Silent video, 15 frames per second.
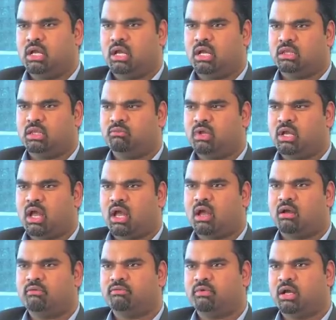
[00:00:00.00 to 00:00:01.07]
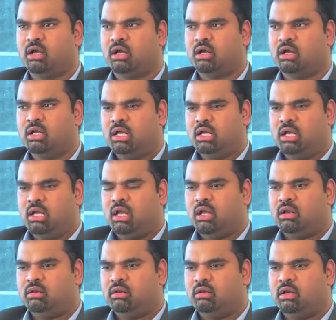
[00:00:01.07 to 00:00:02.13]
and then we have uh,
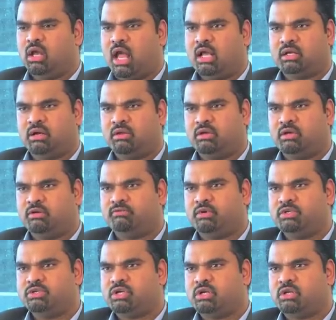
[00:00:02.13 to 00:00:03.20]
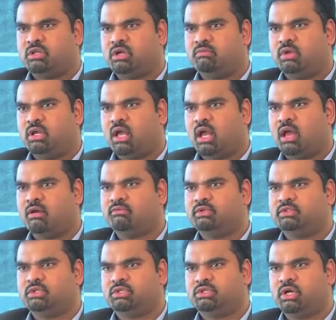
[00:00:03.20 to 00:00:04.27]
another differentiator that we have
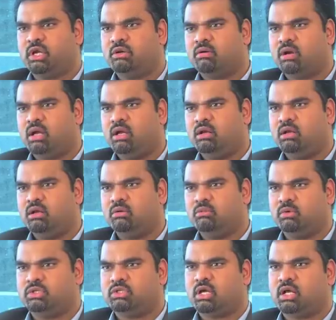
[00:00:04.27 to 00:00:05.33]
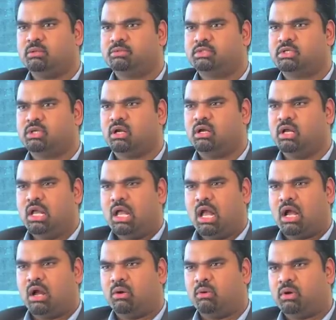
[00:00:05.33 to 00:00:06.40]
is the train right which helps uh,
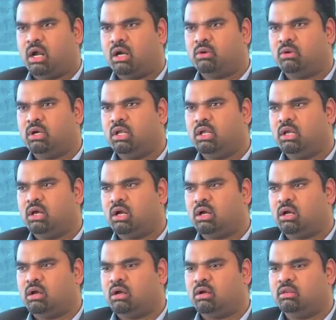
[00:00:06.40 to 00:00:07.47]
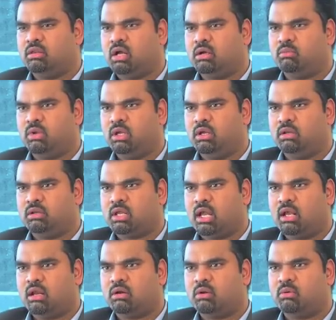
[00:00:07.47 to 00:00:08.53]
our not only uh, that we
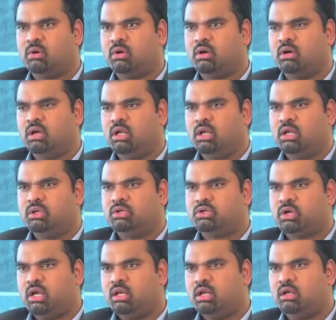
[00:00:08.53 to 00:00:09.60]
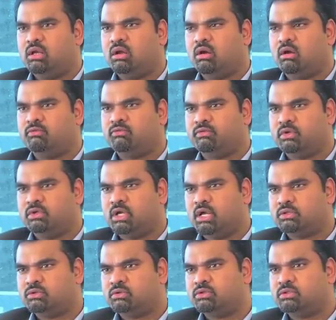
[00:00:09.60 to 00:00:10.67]
tailor our training of the
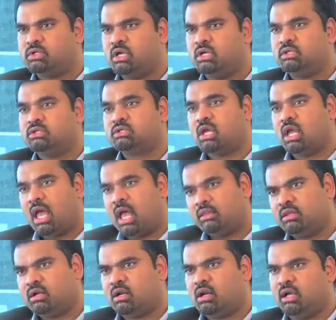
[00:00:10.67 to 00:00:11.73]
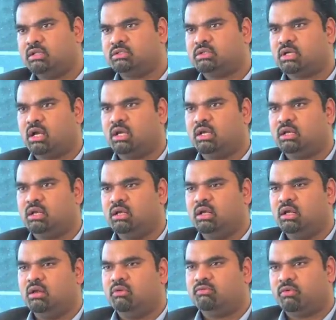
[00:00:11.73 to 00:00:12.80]
associates at the client side
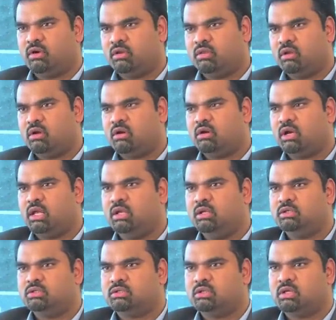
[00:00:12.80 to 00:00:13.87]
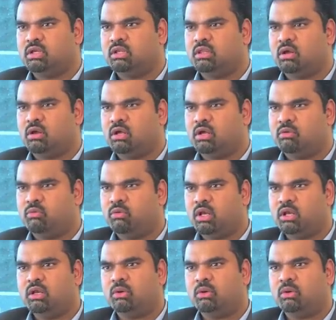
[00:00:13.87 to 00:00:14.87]
further needs in the very